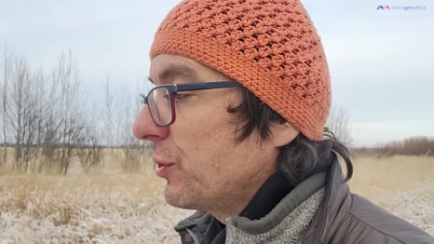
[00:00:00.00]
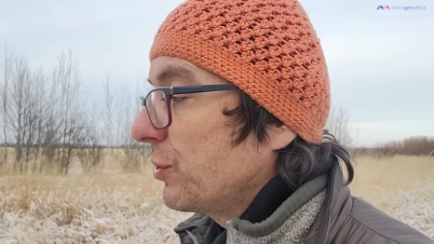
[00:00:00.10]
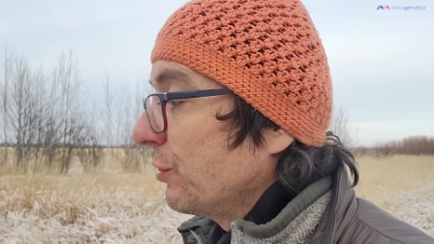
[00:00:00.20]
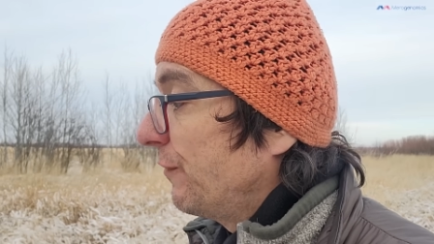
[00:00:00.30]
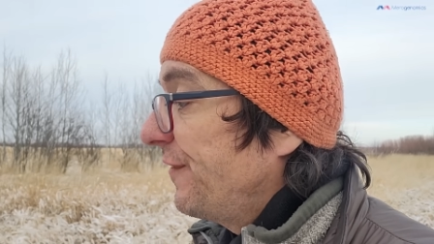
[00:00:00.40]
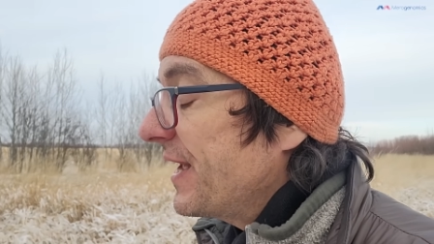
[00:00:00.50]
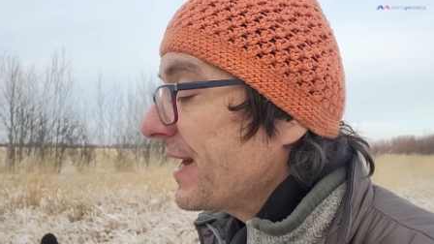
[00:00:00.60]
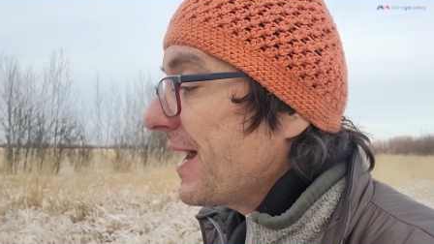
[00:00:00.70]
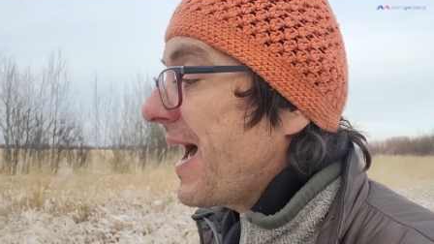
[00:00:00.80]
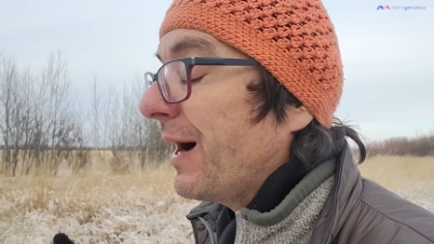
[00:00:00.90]
to
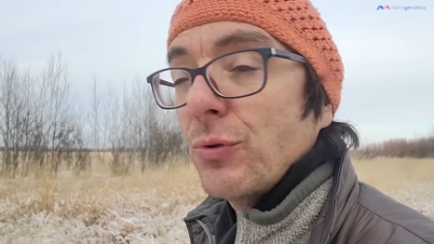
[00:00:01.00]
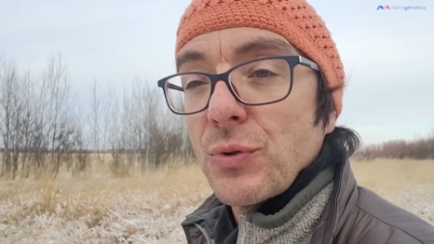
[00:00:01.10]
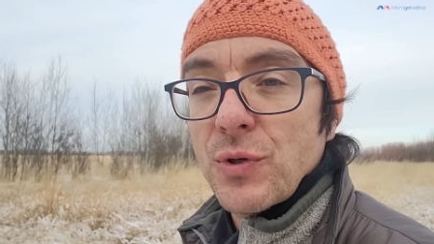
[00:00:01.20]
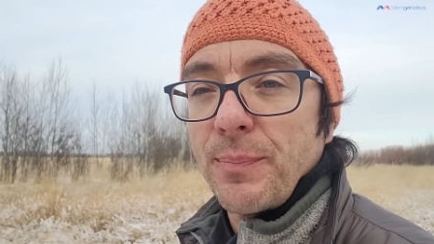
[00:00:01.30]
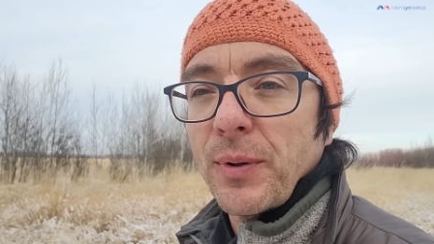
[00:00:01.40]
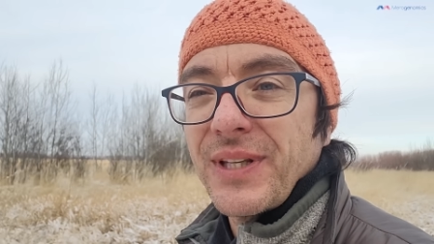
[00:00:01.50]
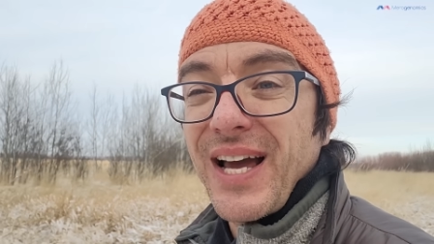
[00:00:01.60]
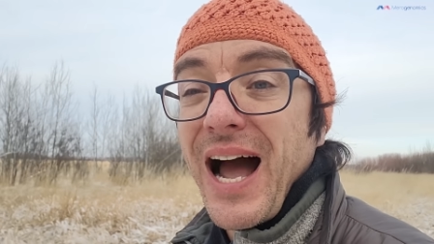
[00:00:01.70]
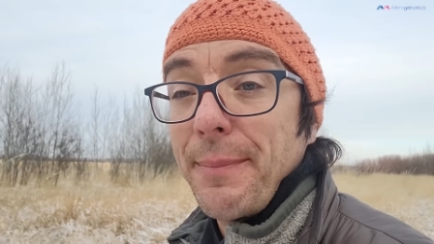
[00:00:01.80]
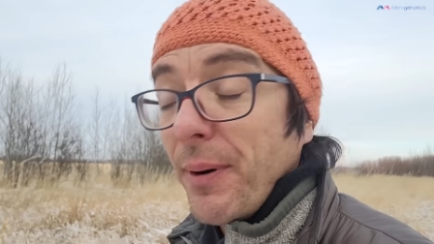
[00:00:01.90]
figure out how to support the
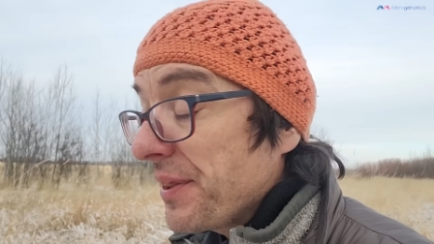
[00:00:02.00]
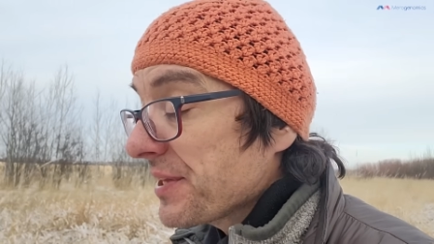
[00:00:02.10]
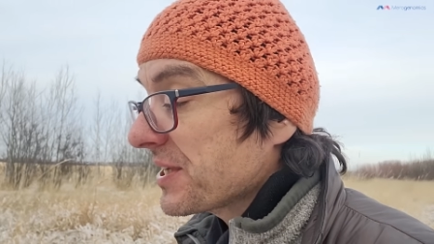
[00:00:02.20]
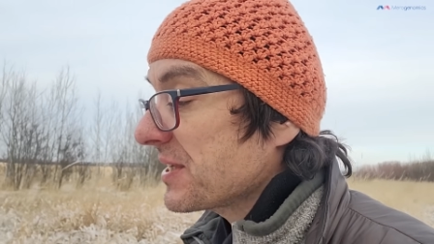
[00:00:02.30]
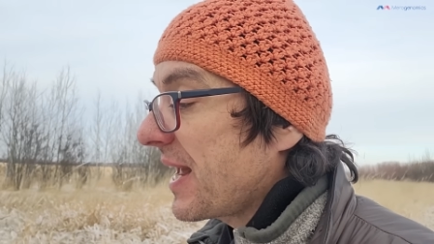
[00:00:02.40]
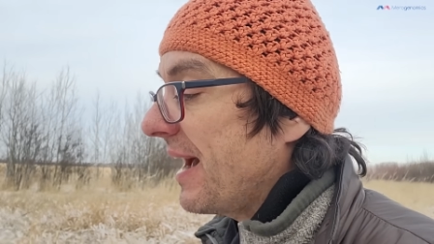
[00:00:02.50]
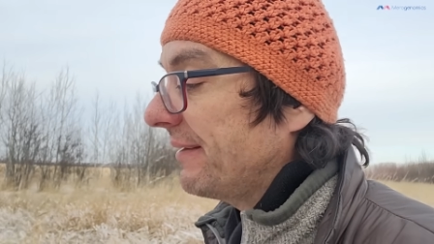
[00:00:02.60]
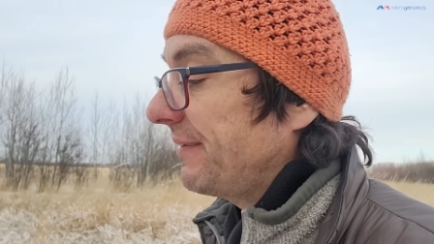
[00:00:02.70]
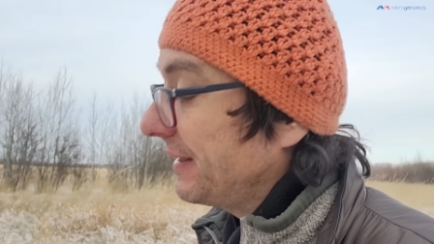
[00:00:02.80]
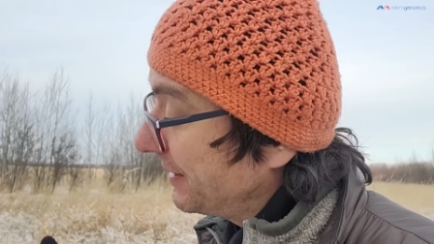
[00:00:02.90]
hypothesis they
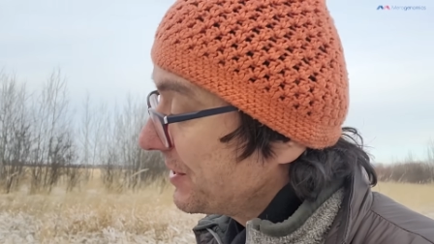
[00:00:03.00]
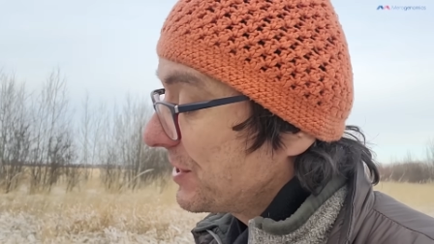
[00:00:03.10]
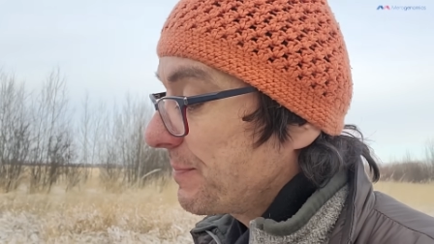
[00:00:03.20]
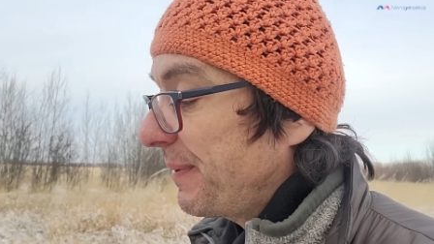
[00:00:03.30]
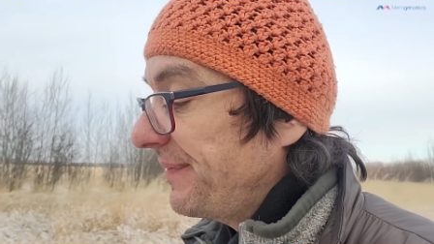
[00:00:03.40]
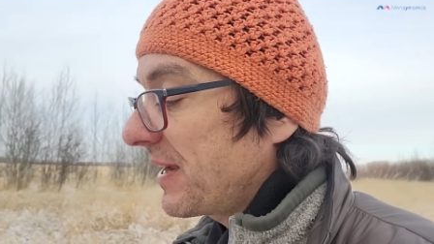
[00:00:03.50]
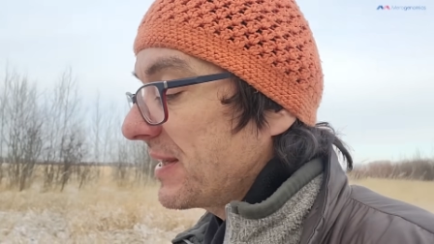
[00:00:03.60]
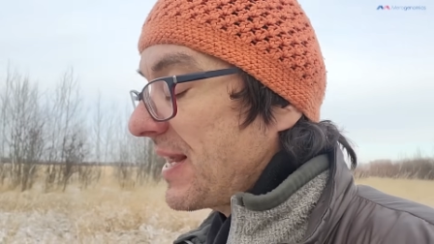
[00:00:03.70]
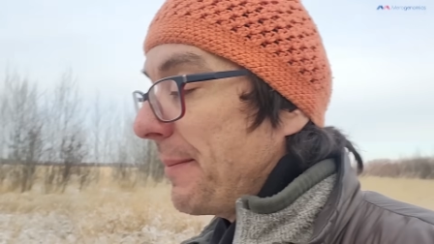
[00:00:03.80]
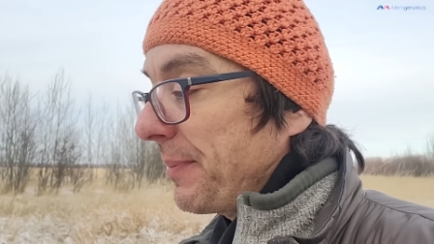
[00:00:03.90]
have and this is perfect
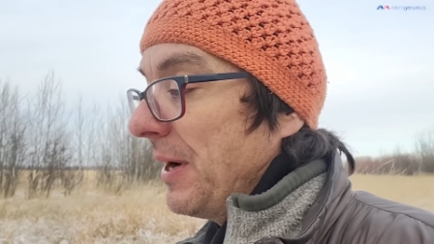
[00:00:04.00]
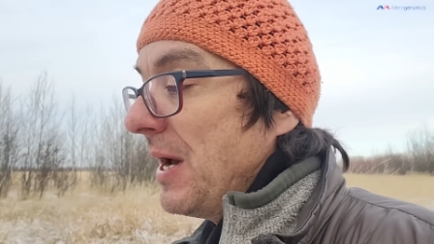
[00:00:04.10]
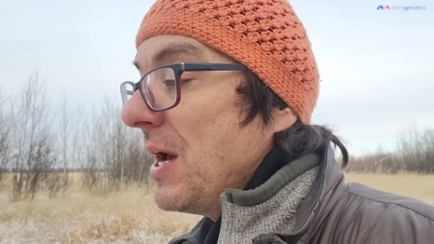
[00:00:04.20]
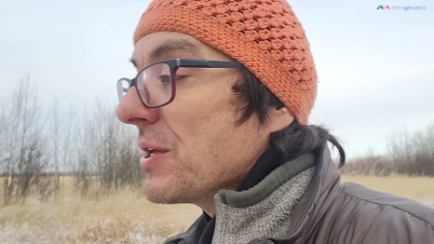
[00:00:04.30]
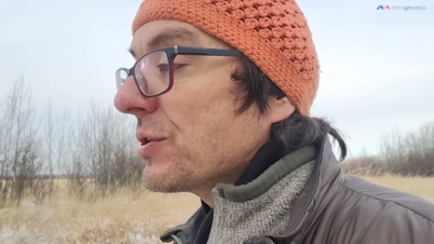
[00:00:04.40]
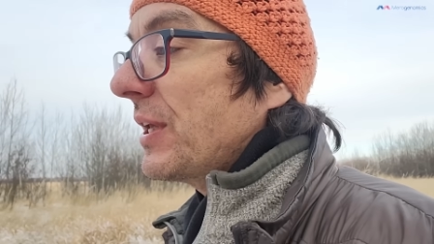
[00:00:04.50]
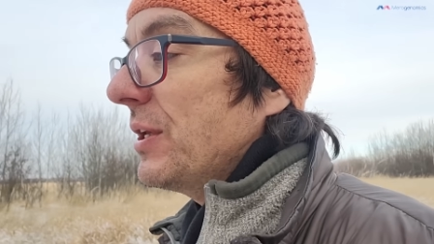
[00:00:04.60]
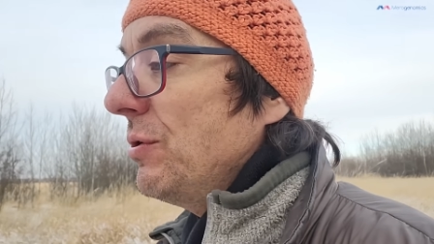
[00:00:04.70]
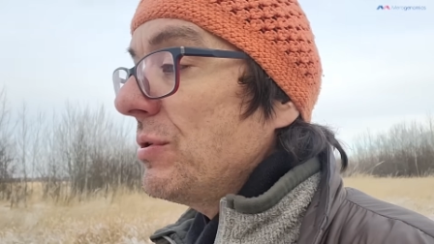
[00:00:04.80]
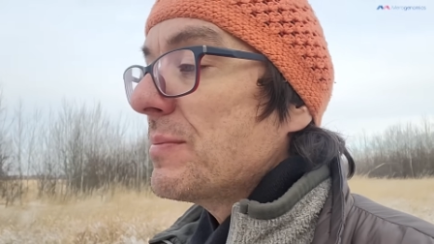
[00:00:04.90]
example so they
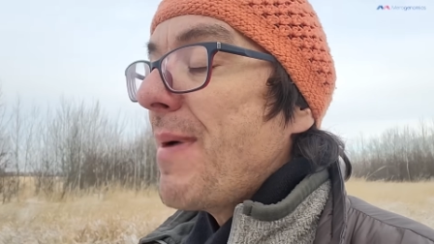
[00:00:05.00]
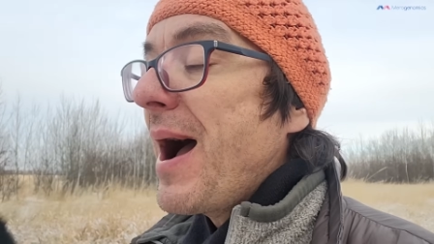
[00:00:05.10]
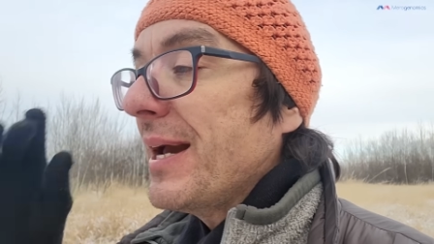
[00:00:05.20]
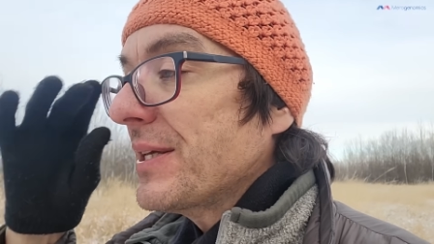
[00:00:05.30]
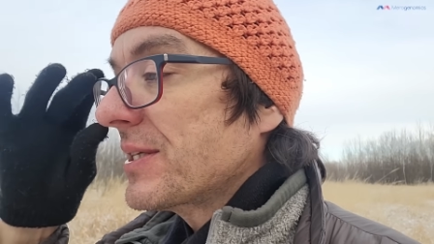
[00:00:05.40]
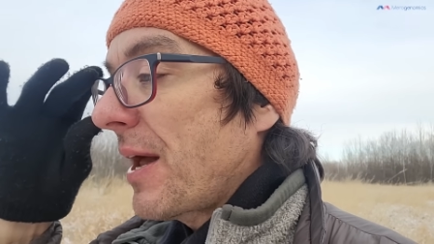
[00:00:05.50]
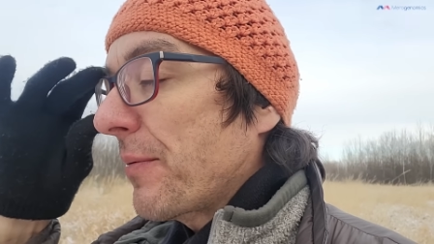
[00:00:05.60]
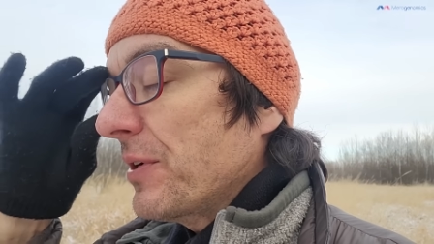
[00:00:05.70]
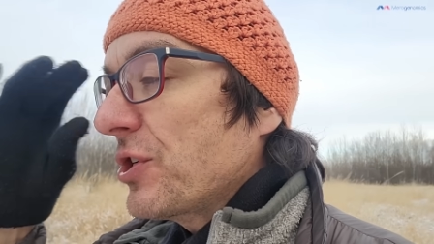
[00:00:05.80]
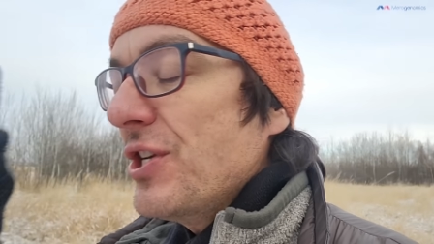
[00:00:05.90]
use mice that
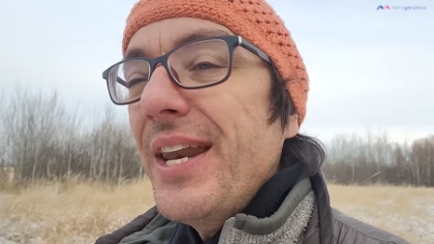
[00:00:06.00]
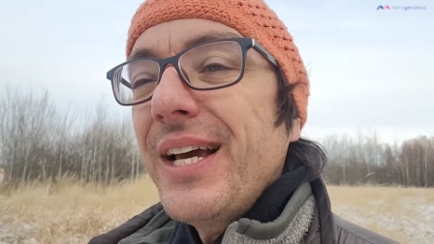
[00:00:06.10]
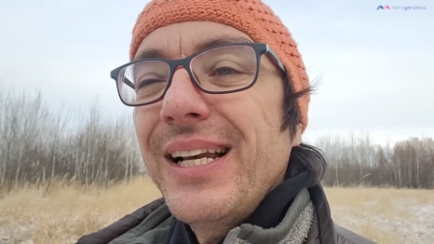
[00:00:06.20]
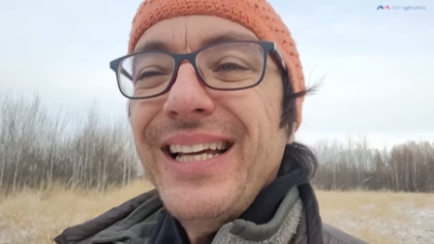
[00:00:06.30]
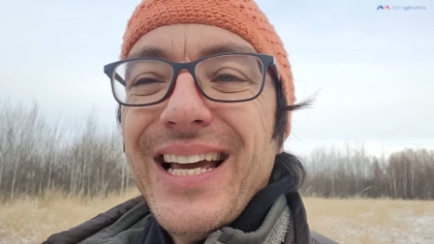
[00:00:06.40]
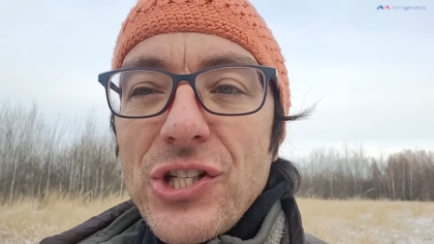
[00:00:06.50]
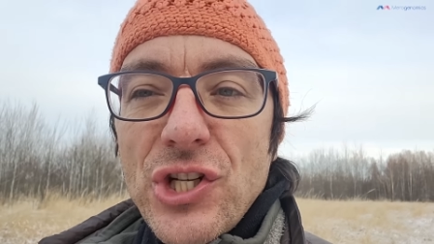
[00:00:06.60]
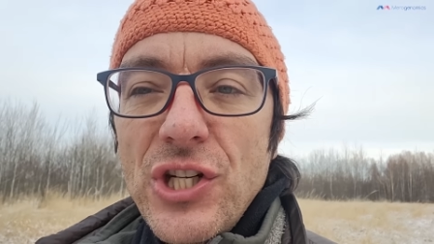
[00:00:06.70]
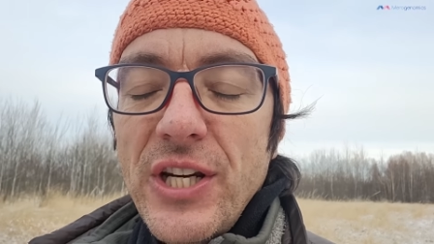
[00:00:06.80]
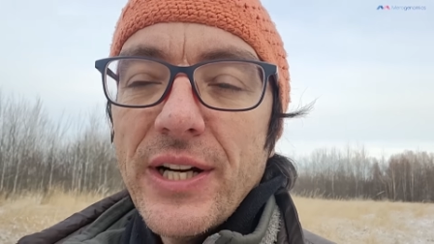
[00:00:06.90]
were genetically
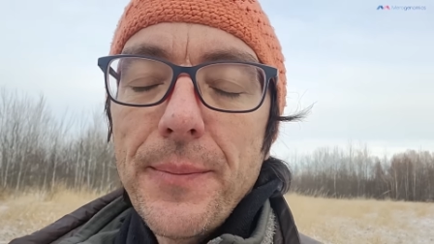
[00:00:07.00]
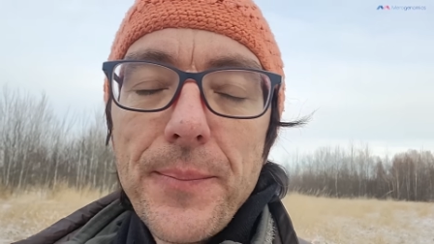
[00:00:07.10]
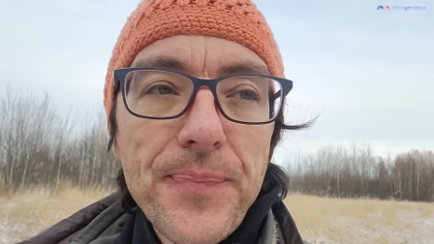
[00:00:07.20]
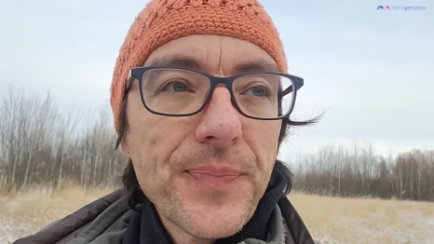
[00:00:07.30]
engineered